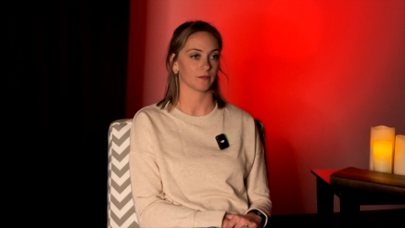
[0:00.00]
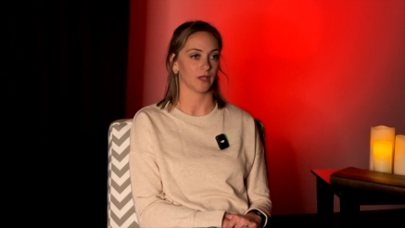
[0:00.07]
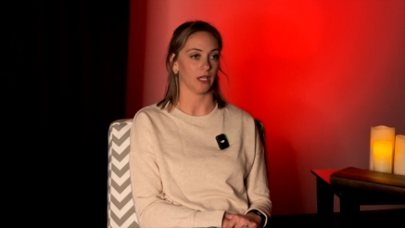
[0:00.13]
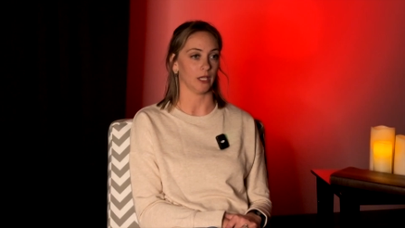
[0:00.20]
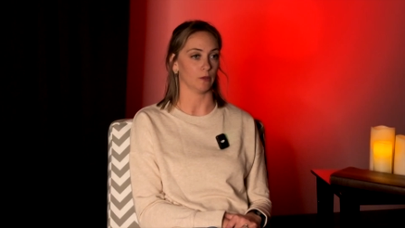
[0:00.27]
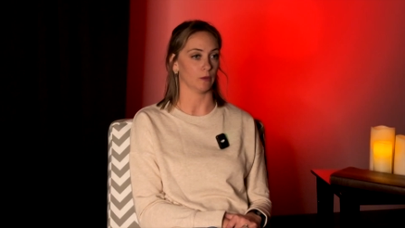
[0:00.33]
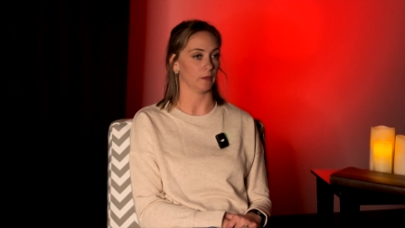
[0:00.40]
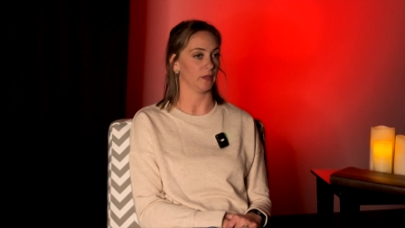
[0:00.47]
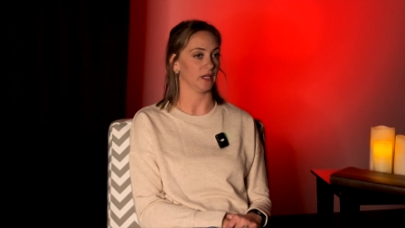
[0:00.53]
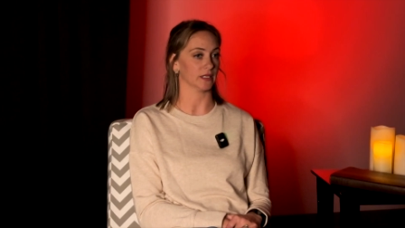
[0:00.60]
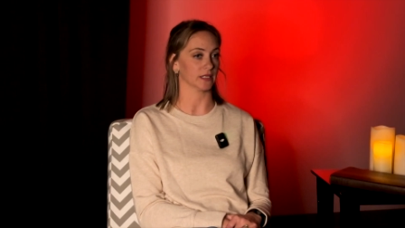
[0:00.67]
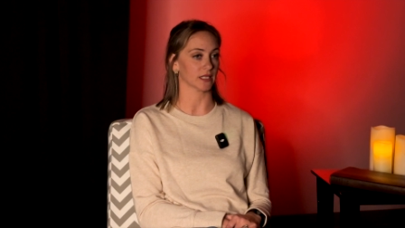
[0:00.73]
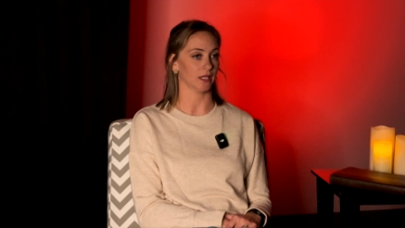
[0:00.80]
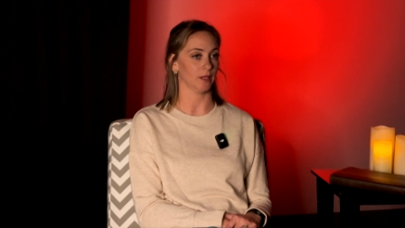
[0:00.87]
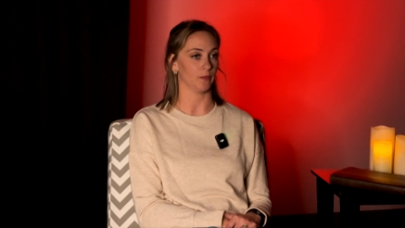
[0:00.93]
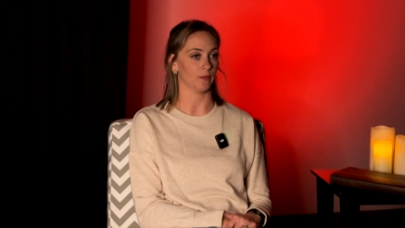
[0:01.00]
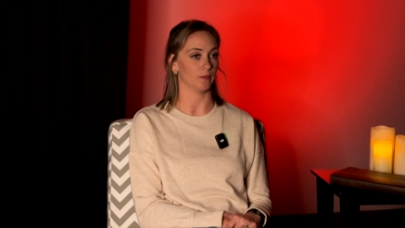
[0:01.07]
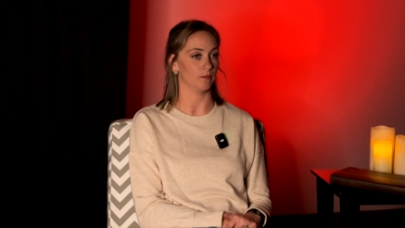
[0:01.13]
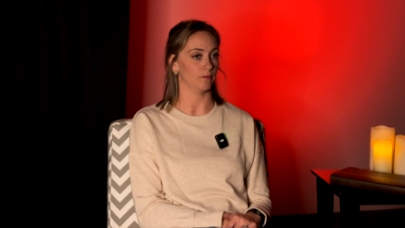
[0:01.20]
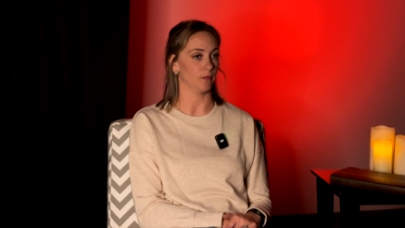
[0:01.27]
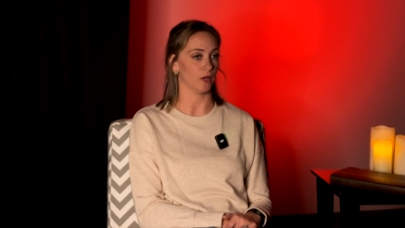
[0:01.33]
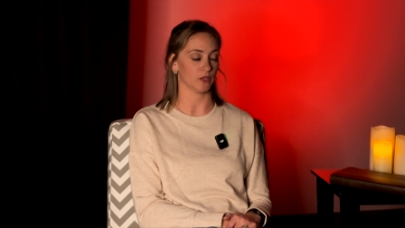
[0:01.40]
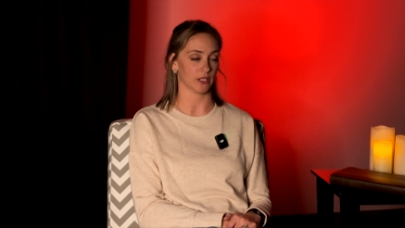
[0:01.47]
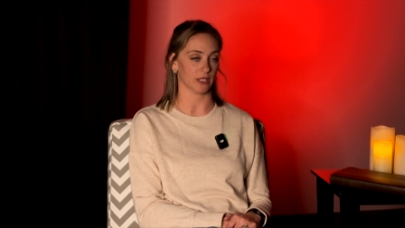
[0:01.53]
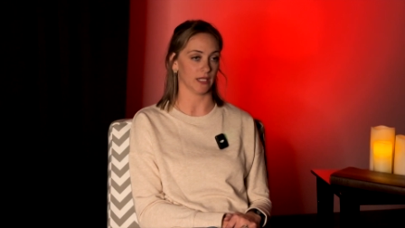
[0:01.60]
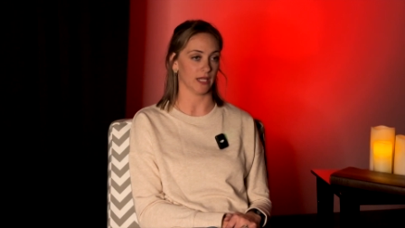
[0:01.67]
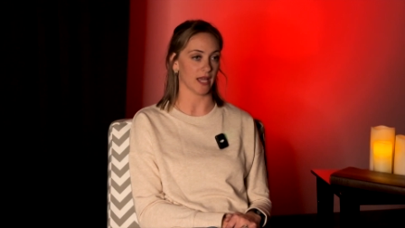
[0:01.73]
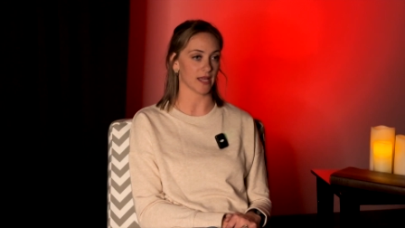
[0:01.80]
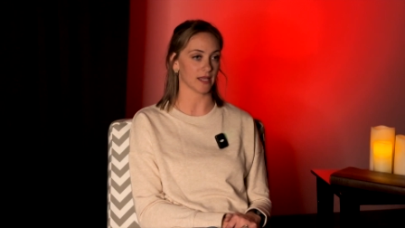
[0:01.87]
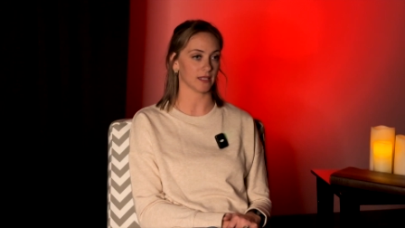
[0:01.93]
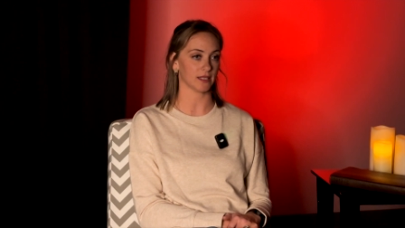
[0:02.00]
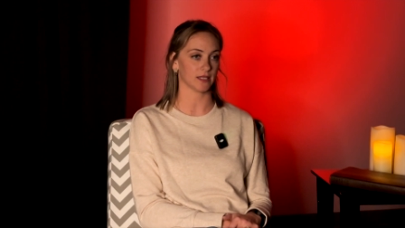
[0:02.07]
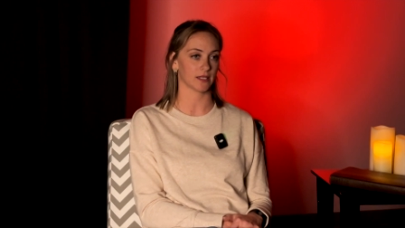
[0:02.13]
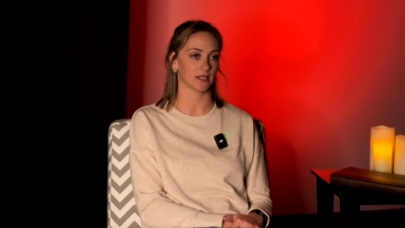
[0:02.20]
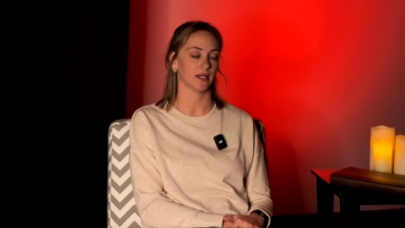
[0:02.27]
He would be asleep most of the days,